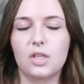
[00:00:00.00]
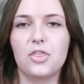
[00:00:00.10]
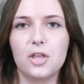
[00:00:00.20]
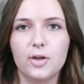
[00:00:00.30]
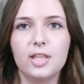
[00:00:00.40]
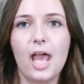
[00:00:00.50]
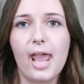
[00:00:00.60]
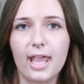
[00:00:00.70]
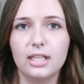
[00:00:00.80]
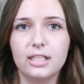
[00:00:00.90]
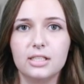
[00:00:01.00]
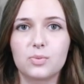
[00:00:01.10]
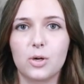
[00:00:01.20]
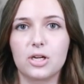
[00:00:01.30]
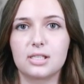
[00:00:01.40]
the theory that
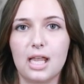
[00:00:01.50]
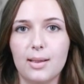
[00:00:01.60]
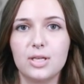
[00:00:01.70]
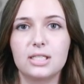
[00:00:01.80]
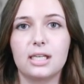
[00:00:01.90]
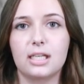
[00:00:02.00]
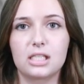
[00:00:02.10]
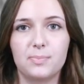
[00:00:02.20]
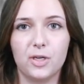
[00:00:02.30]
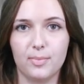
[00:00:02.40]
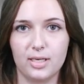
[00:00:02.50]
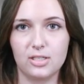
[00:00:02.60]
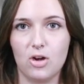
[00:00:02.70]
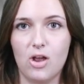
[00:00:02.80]
aliens were examined and experimented